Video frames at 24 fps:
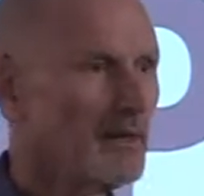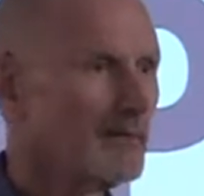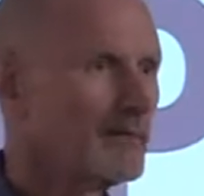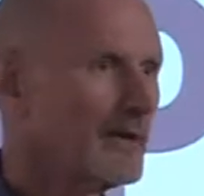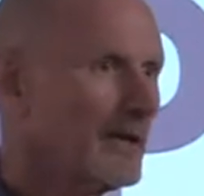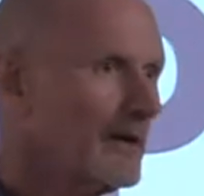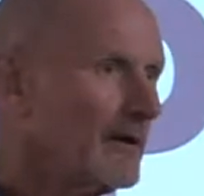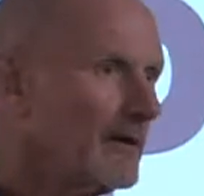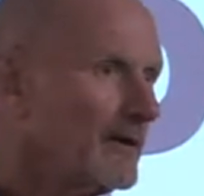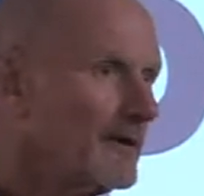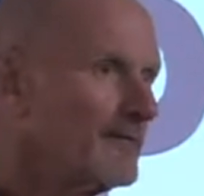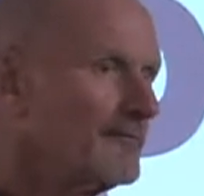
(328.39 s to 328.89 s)
They
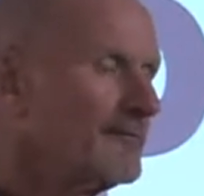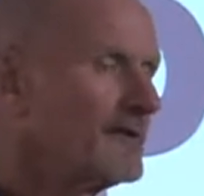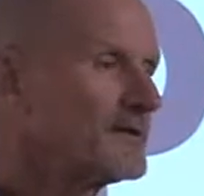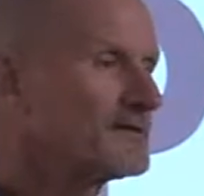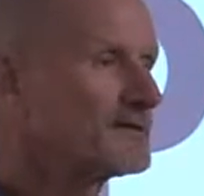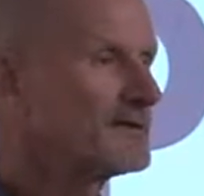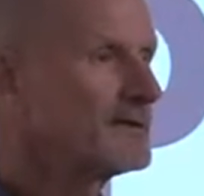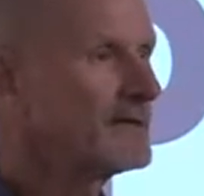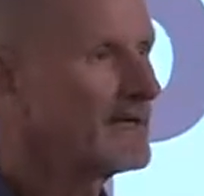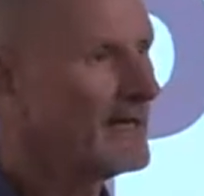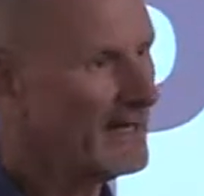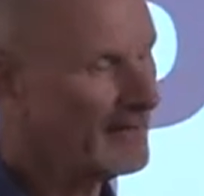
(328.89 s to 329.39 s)
are
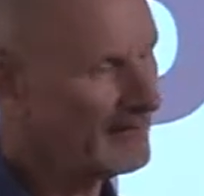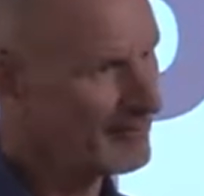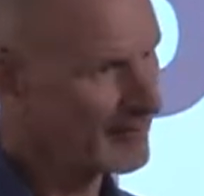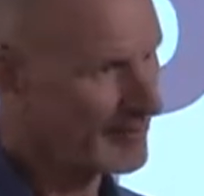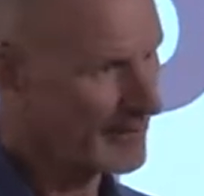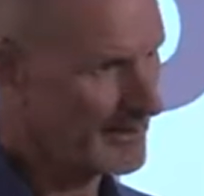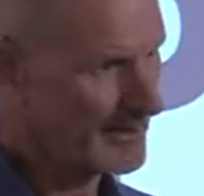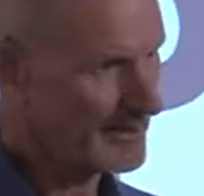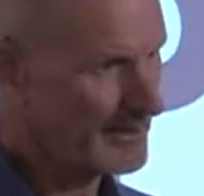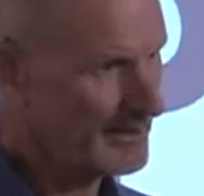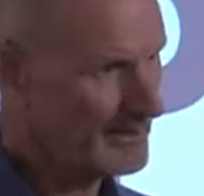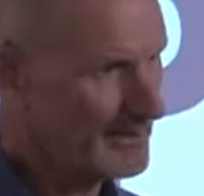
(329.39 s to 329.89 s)
investing
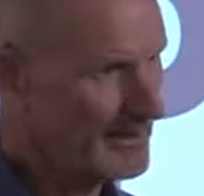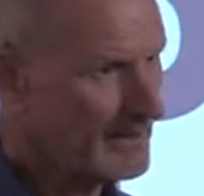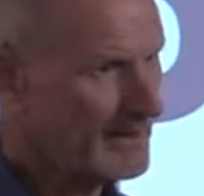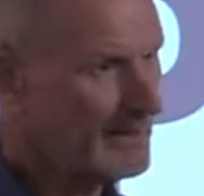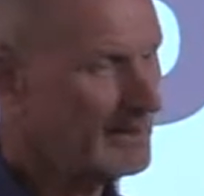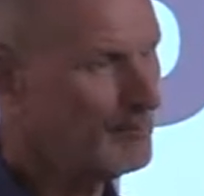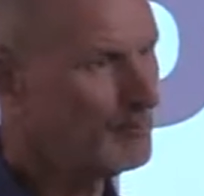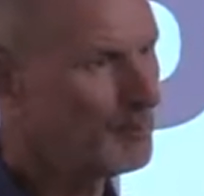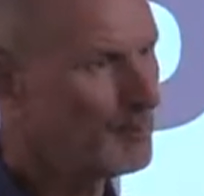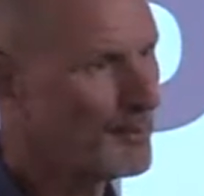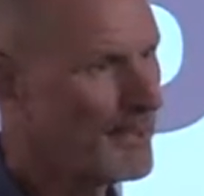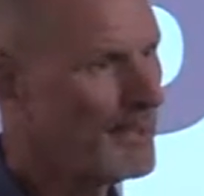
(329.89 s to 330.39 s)
heavily
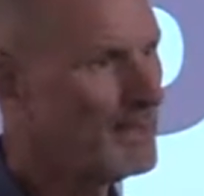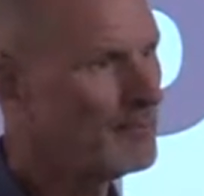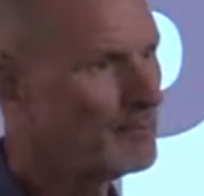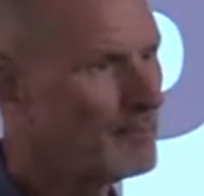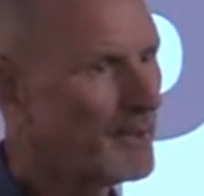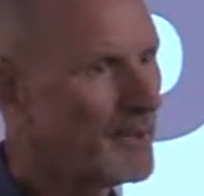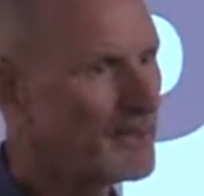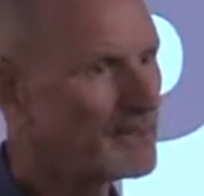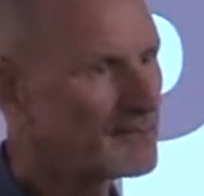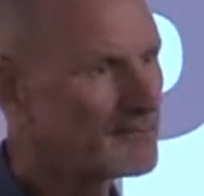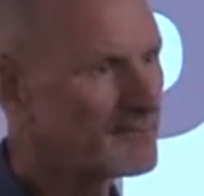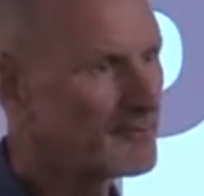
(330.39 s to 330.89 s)
in plant
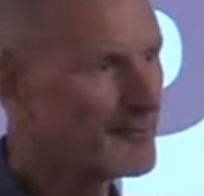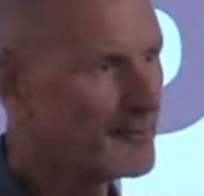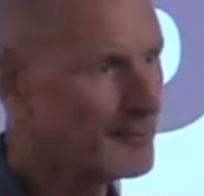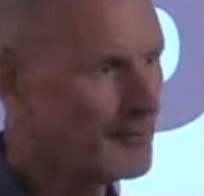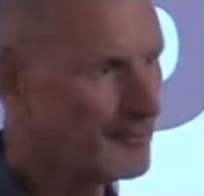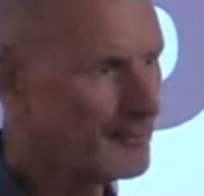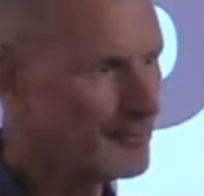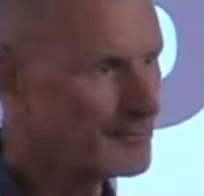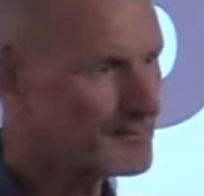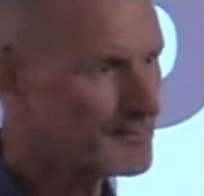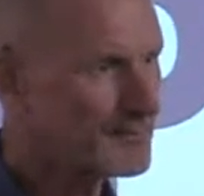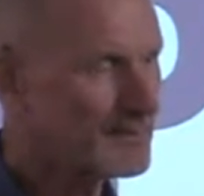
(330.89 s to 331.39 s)
based
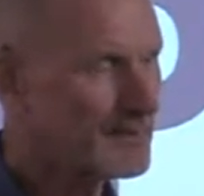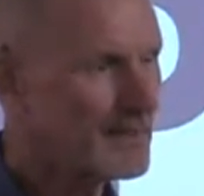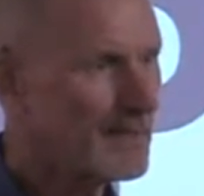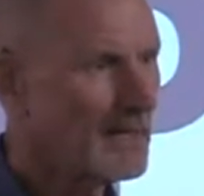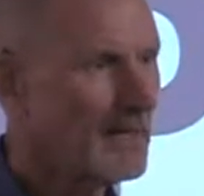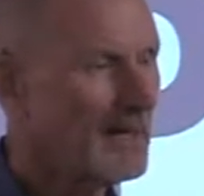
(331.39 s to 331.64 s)
foods.